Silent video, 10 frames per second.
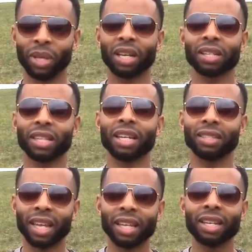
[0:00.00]
Because they
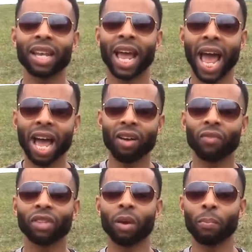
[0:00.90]
didn't
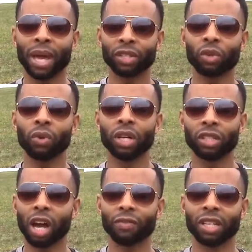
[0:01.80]
have the mental
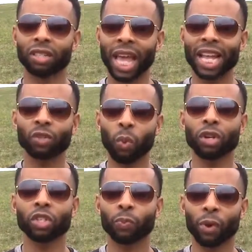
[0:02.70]
toughness. That's
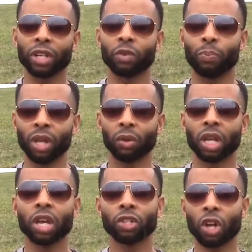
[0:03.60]
what sprints
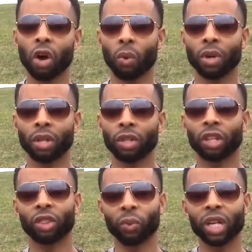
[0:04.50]
build. So,
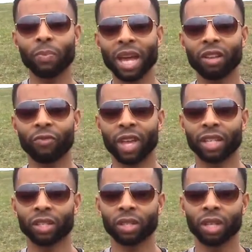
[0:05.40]
the three
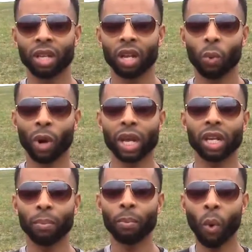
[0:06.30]
benefits we're
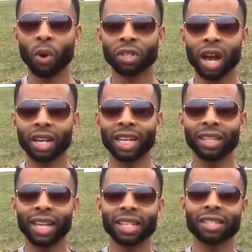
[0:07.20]
getting more done
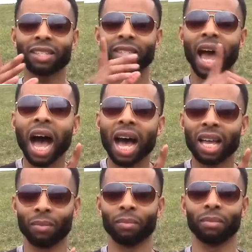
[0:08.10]
in less
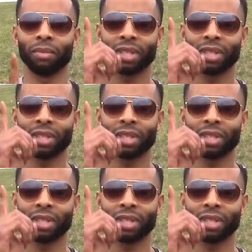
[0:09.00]
time.